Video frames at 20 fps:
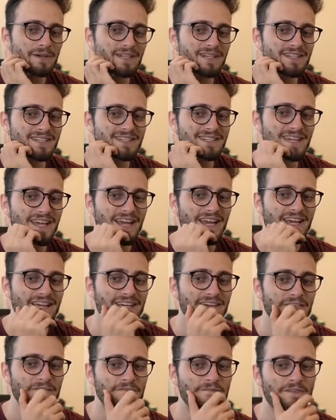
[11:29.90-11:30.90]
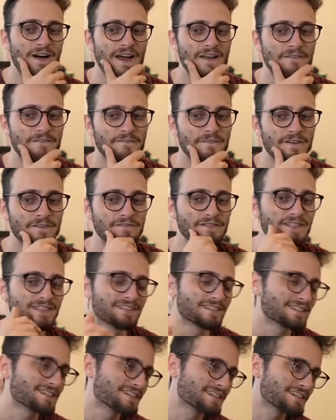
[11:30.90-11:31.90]
gonna say five fifty
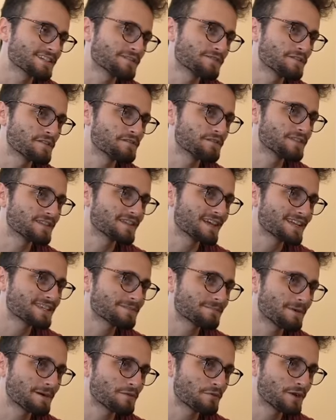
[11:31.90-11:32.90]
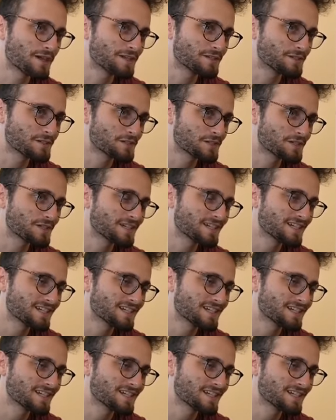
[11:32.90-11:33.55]
to six fifty. That's my range.